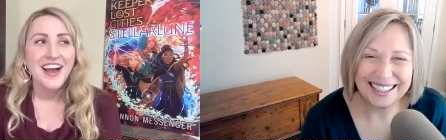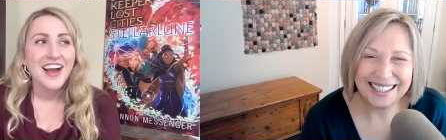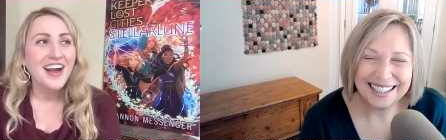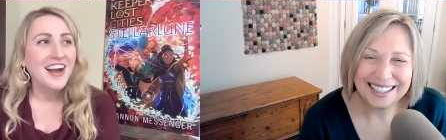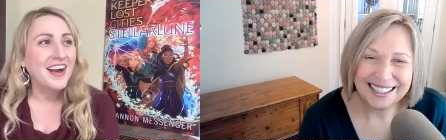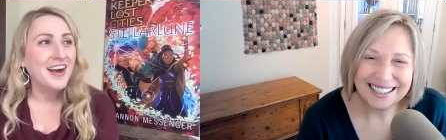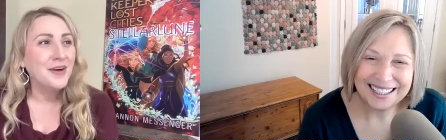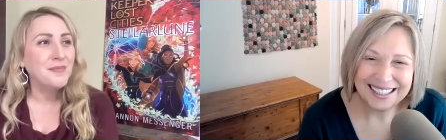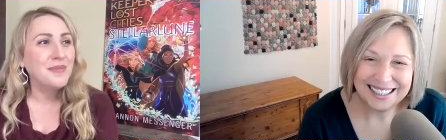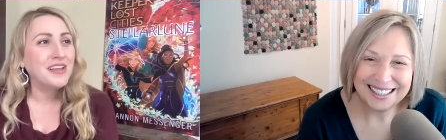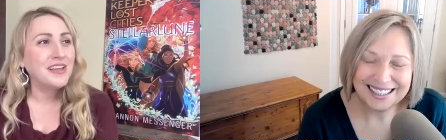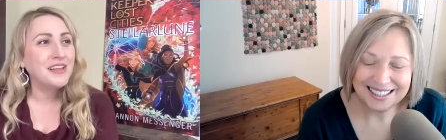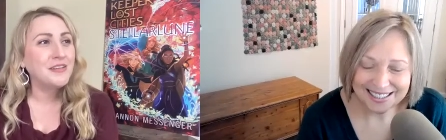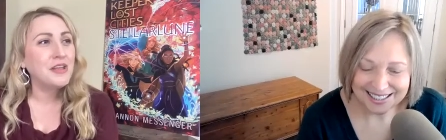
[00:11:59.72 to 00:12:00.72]

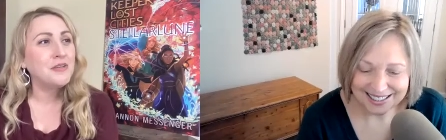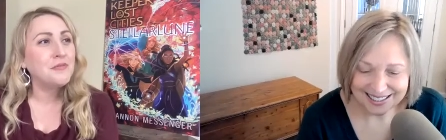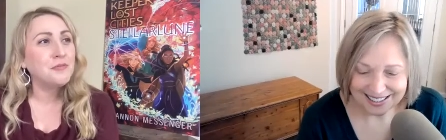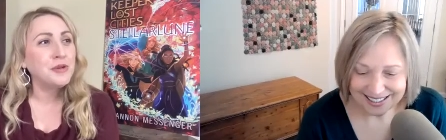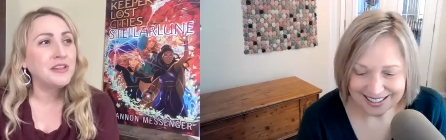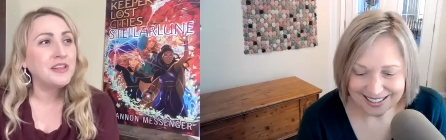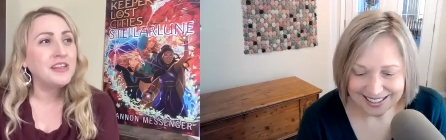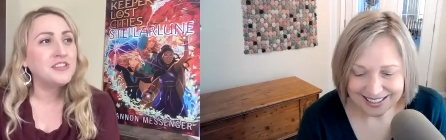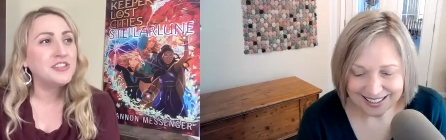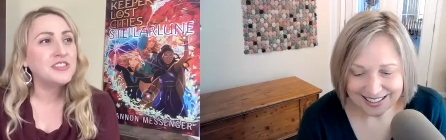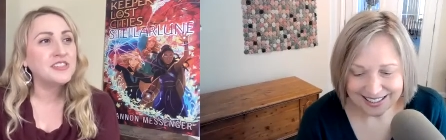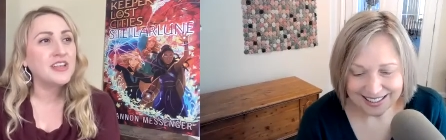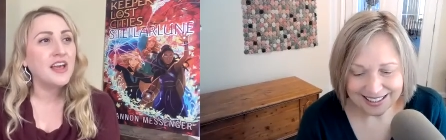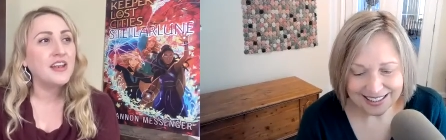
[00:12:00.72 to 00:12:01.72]
Speaker 1: And it really
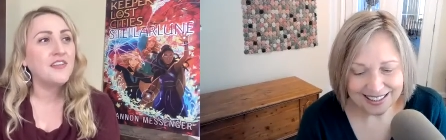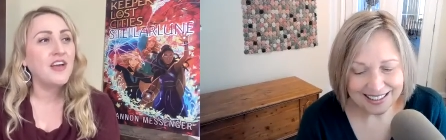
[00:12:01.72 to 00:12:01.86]
just kind